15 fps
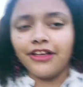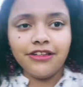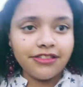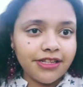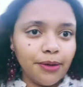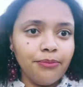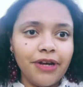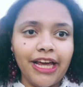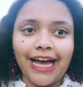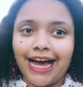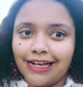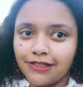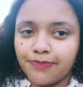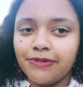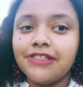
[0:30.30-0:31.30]
somebody
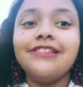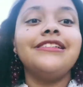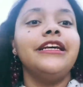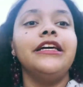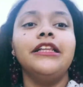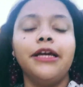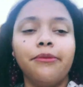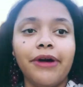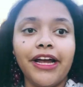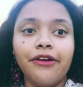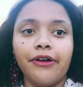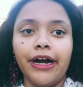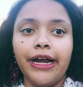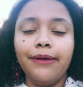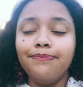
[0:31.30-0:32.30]
has been stealing my
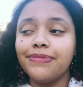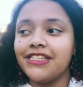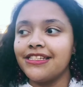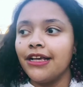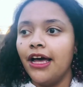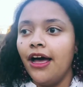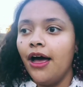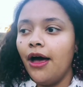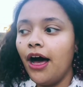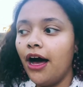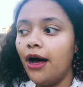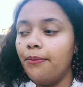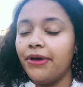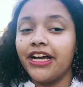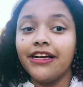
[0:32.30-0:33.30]
grapes
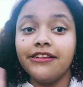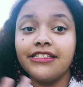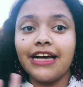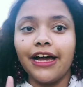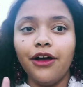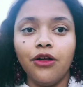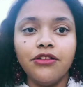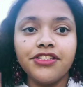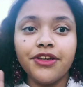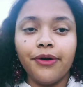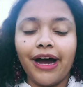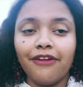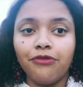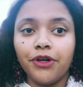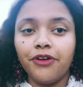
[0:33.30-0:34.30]
uh, because I also
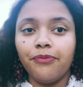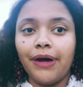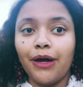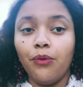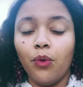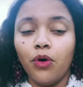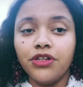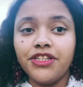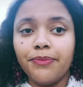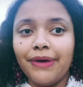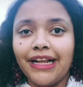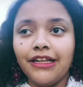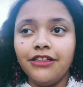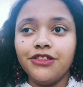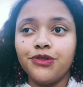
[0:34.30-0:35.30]
have one of my
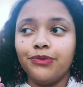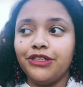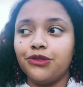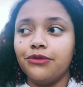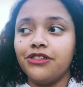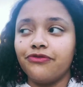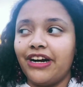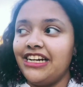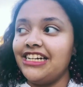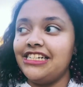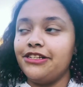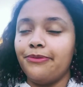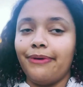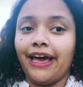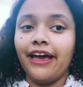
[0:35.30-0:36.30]
watermelons, which was ready
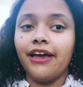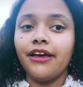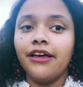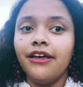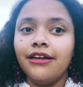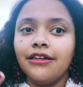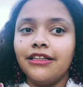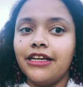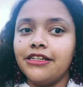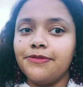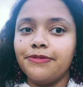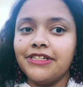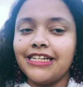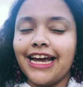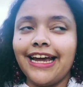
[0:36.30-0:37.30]
to pick,
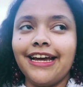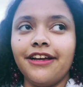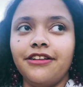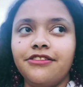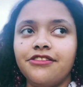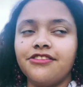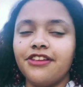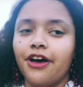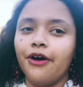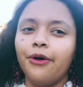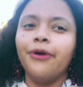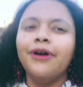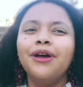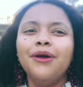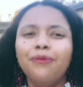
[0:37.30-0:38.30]
that's been taken.
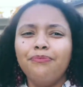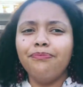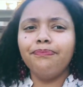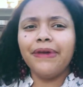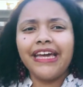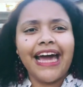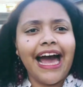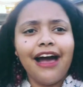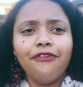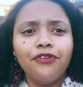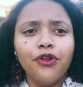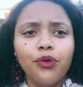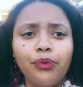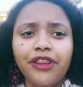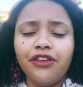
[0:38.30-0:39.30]
So be
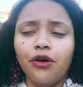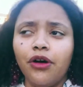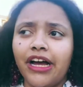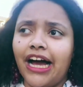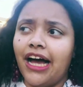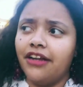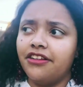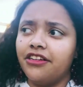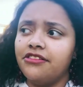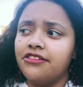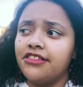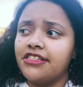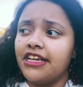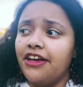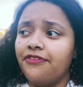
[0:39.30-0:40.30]
careful with your
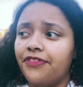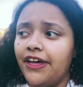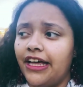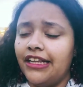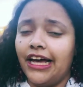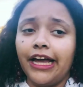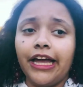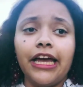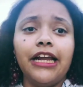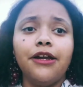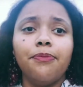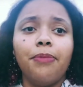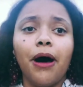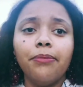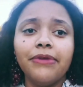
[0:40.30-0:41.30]
gardens if they're like in
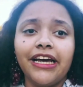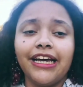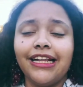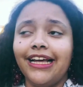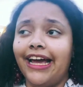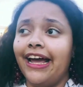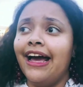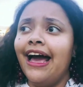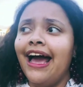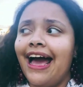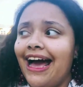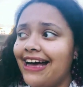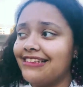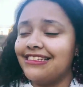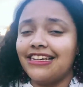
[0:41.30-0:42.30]
a publicly
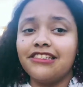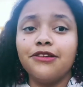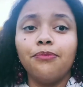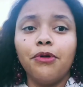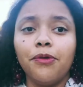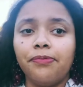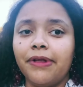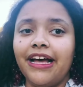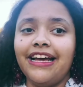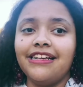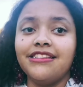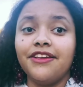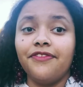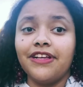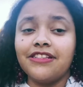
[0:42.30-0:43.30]
accessible
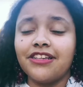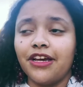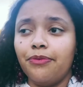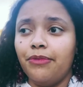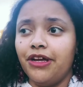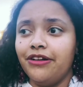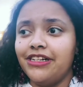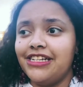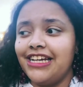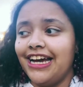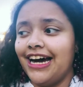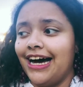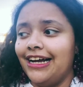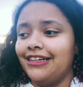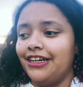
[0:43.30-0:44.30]
place, if it's a community
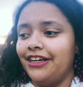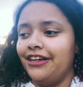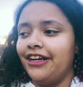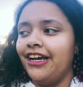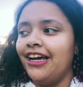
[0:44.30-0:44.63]
garden.